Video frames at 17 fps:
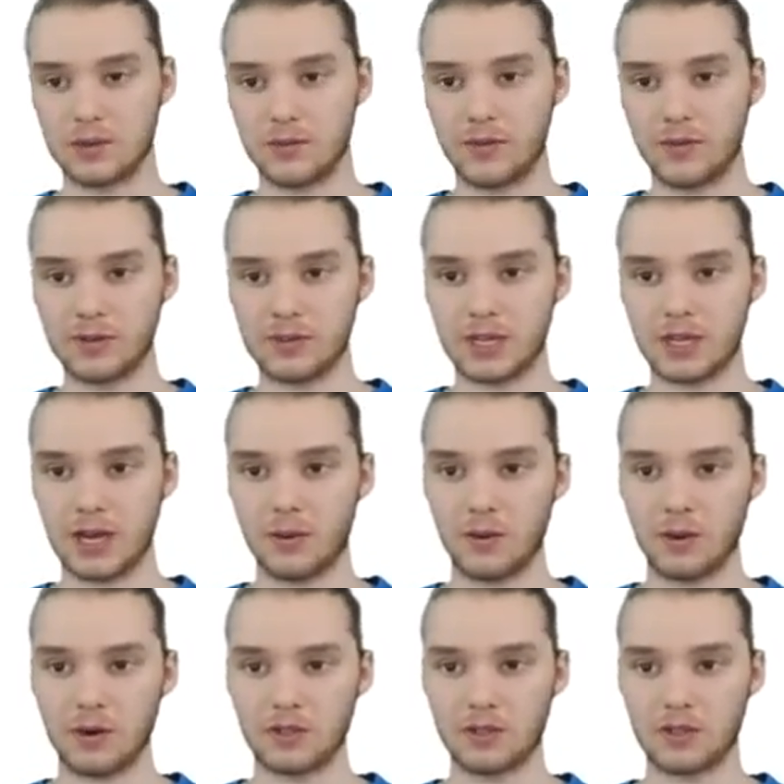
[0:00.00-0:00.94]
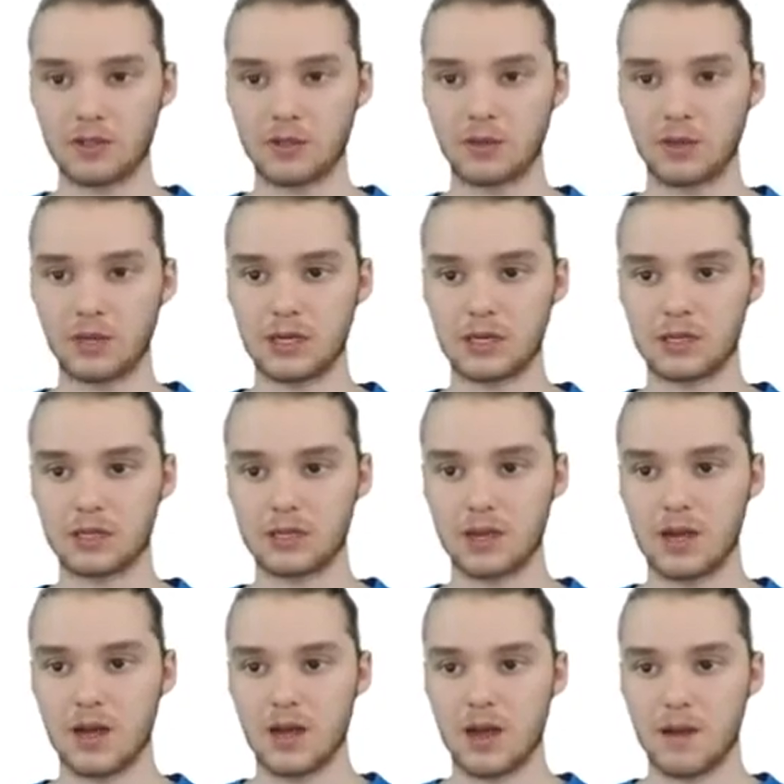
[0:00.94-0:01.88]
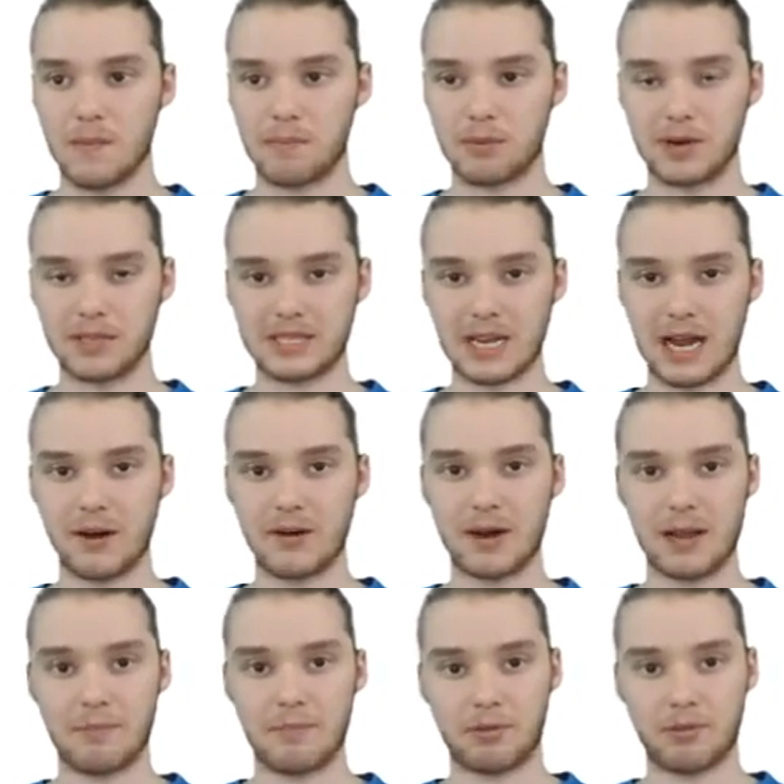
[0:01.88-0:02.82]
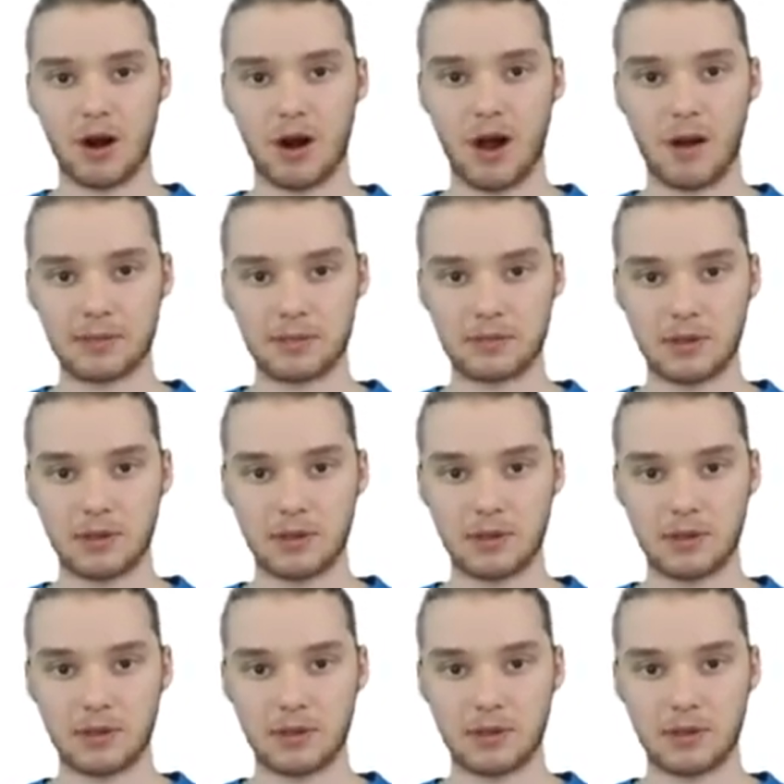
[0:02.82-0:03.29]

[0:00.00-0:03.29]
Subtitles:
The first thing I want to do is print out a prompt.